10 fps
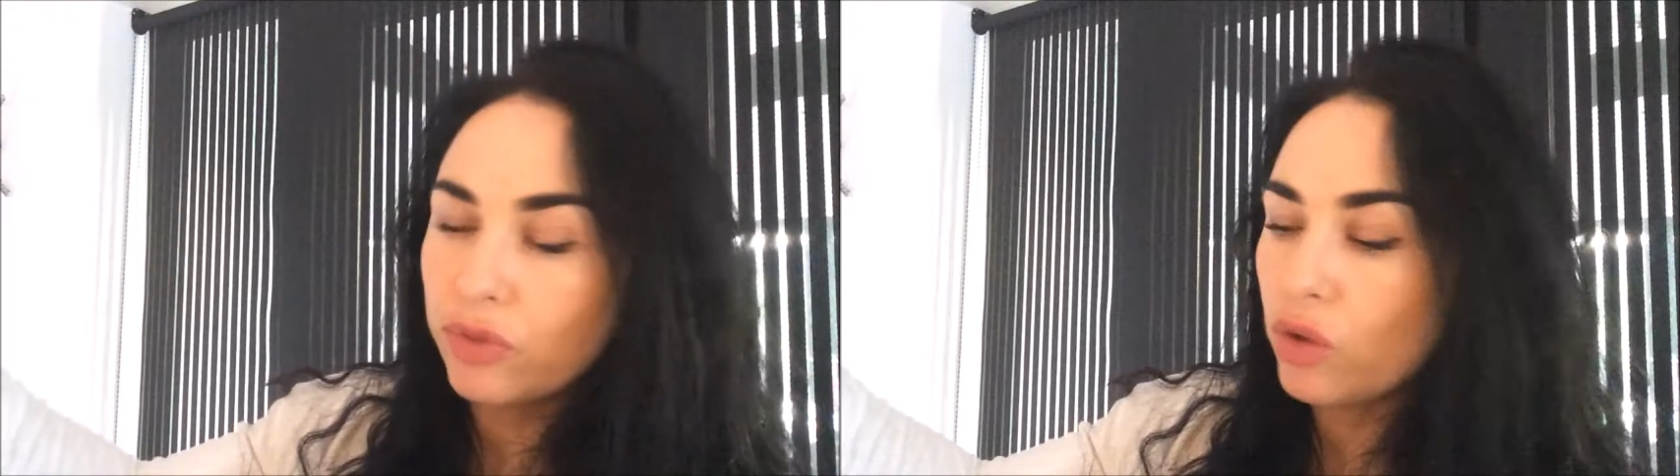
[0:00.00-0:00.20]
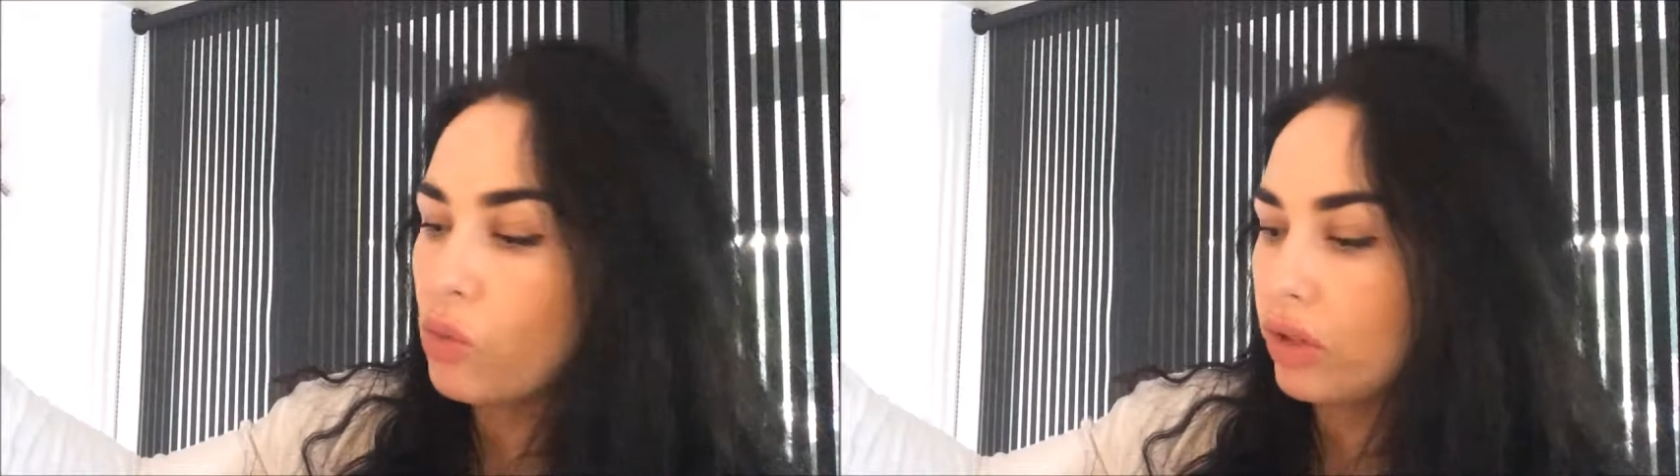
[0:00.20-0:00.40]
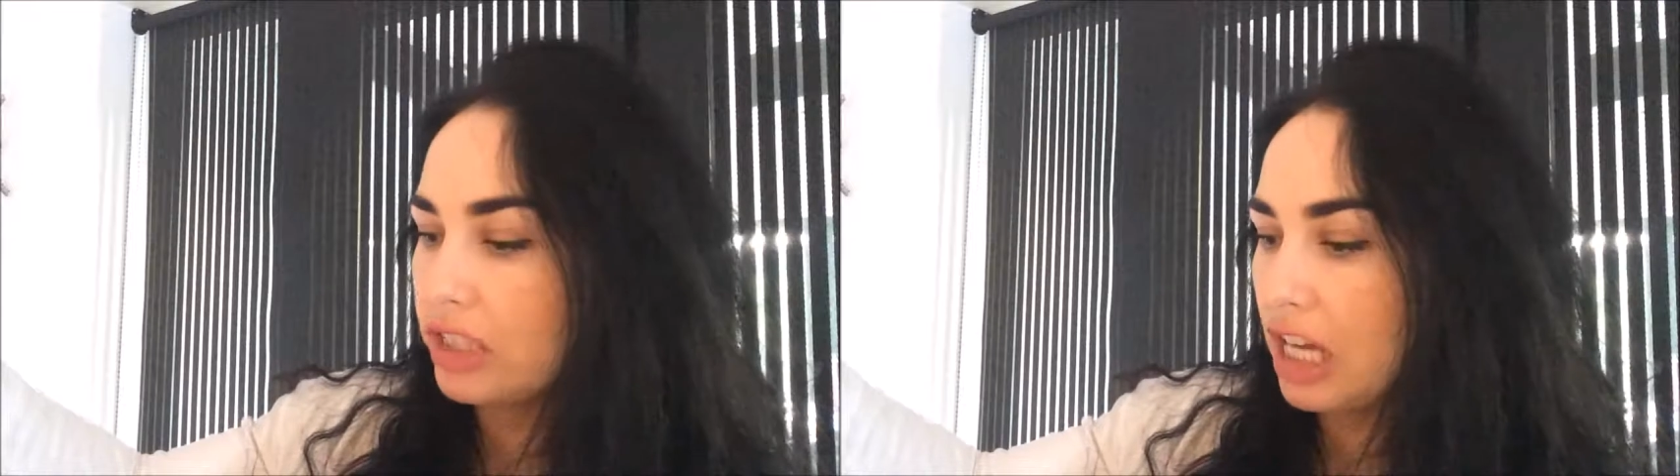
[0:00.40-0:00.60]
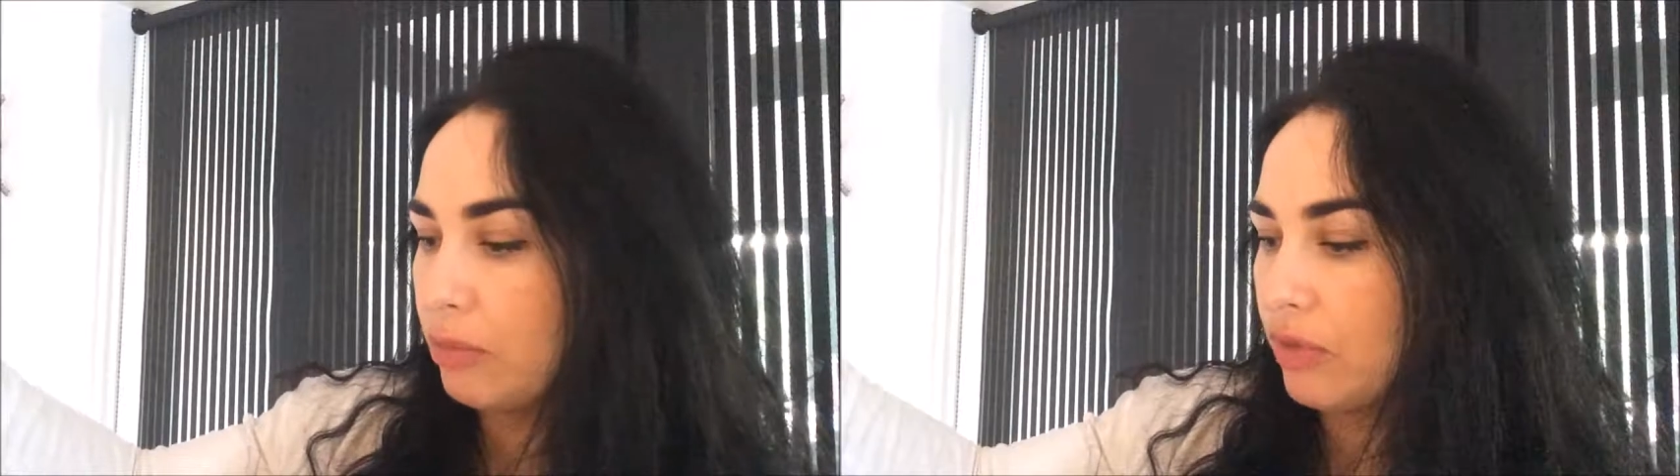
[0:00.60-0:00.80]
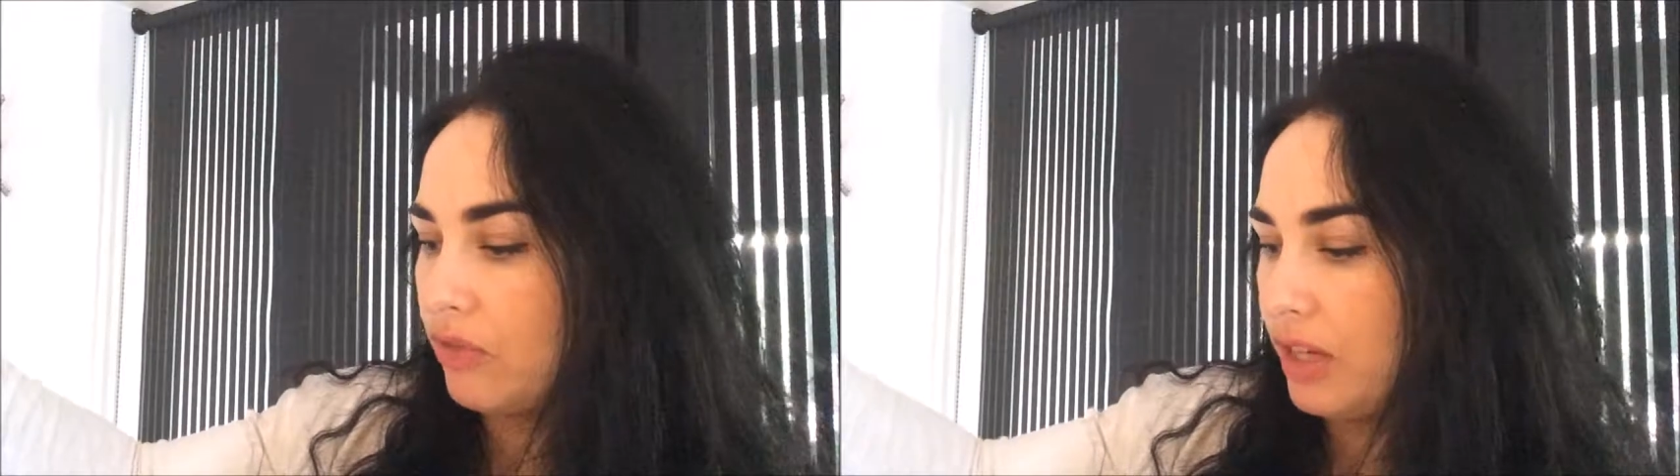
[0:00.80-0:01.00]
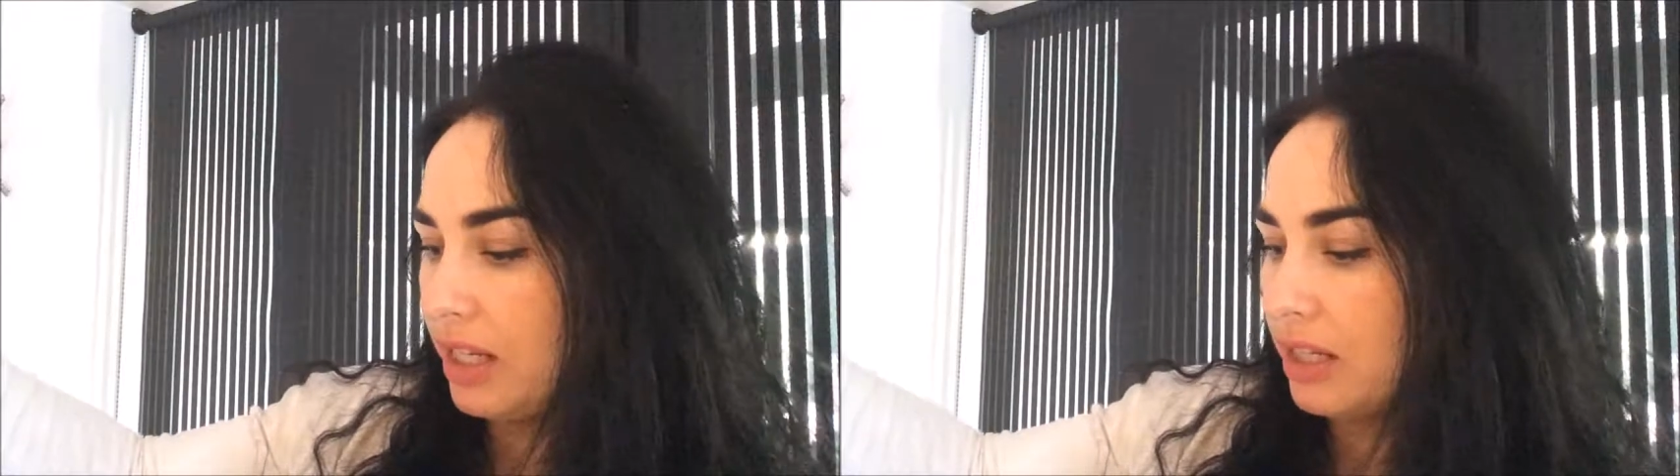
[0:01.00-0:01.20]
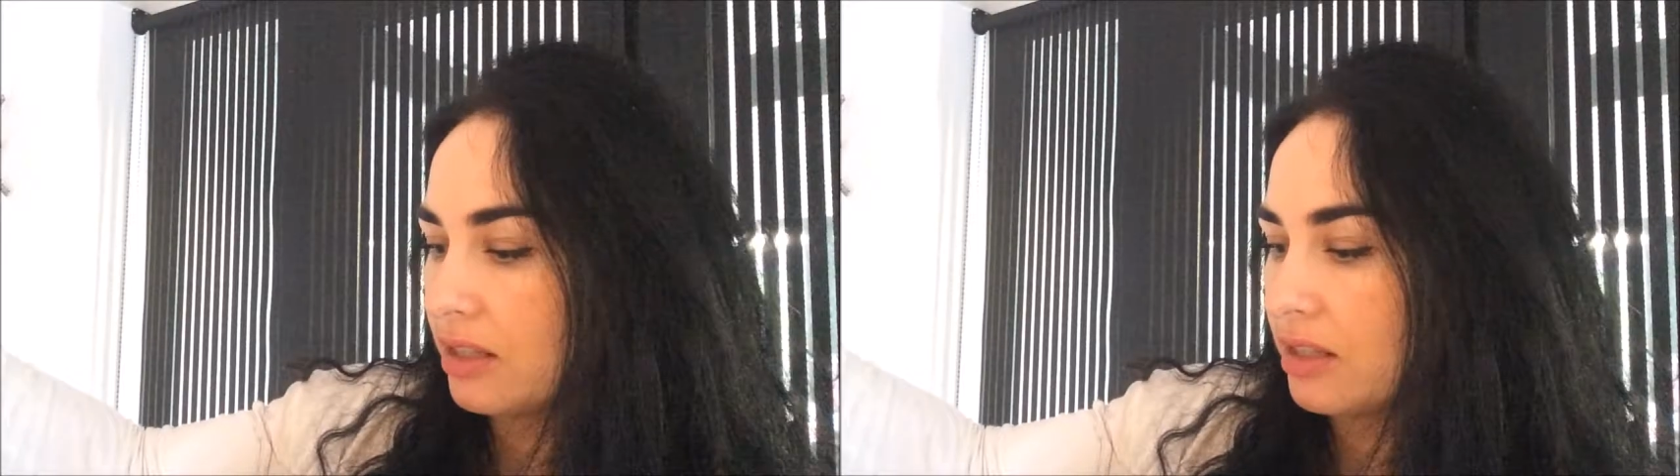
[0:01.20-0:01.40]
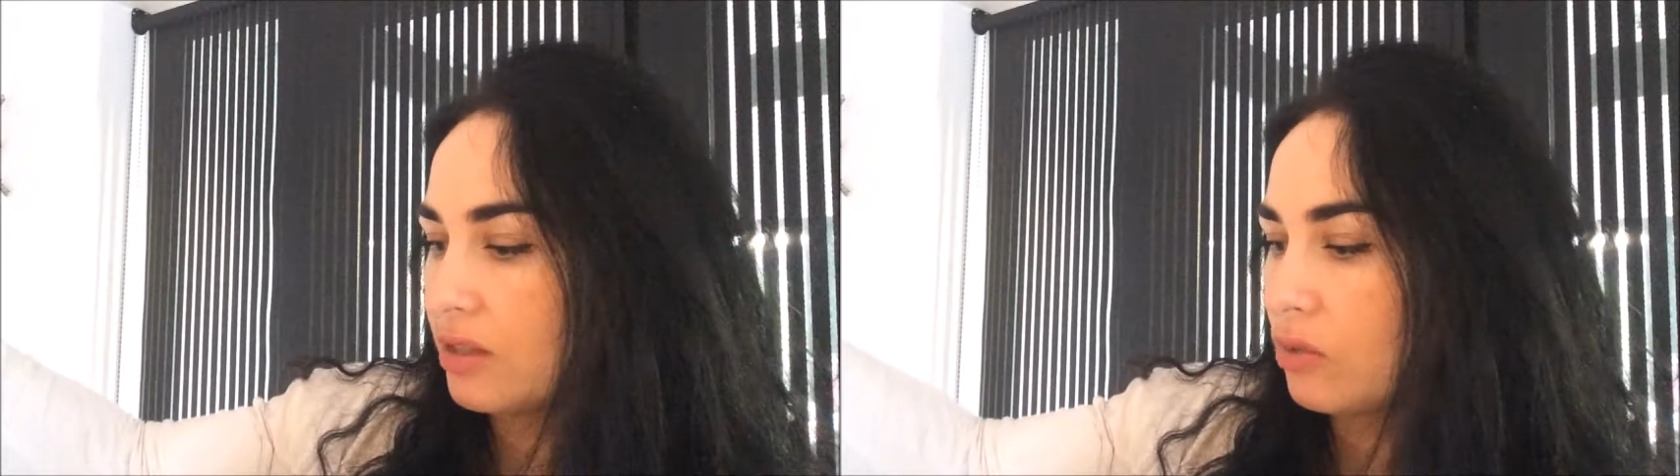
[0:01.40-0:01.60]
the one type of feeling
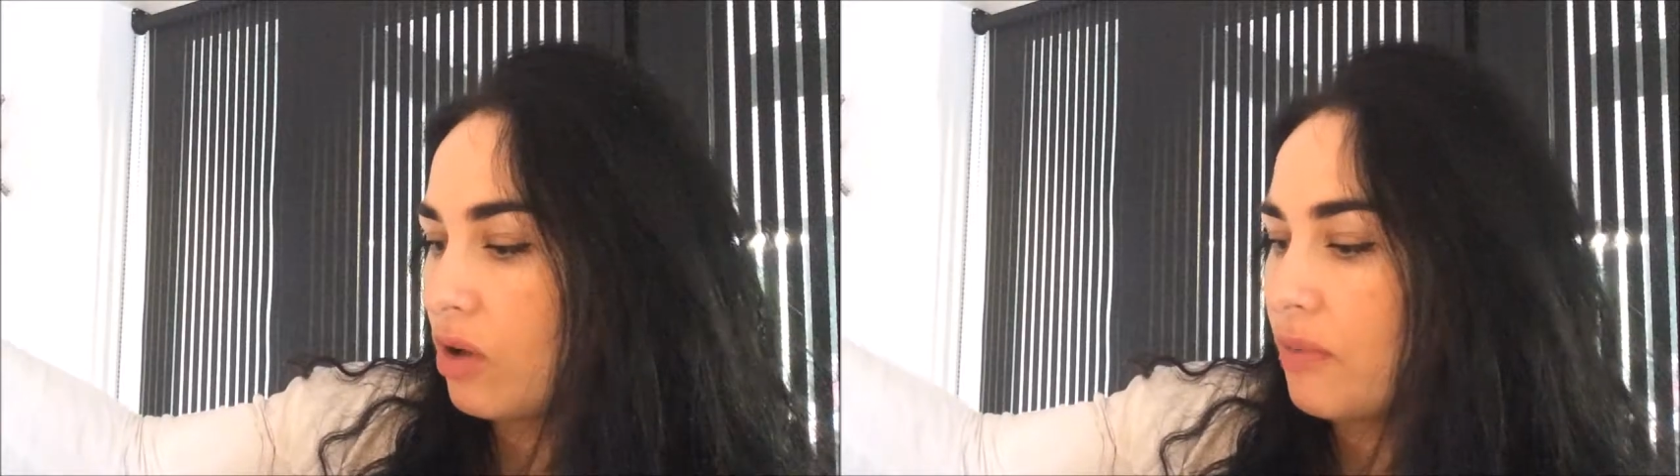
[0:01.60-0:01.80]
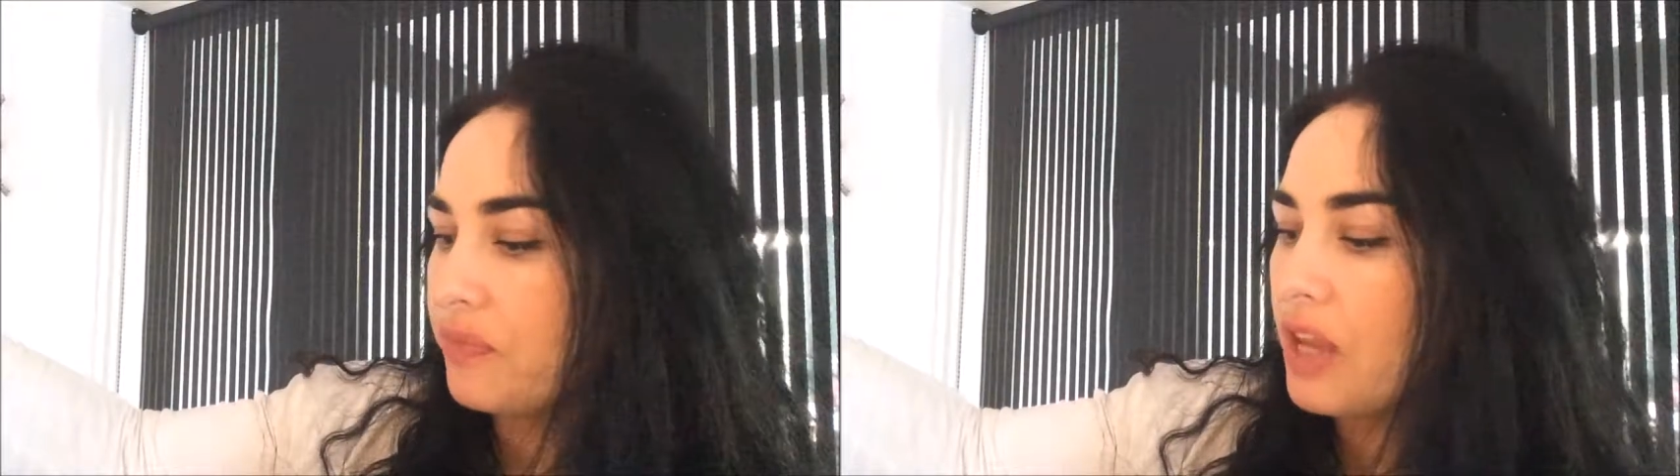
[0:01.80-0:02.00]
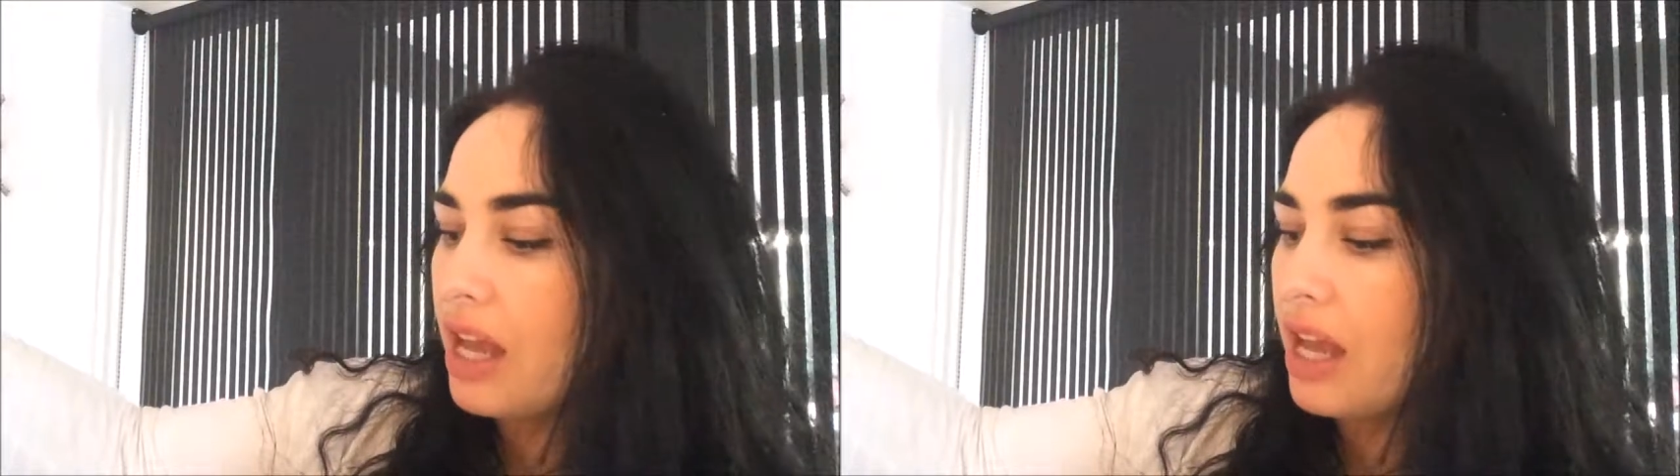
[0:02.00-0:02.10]
and so on.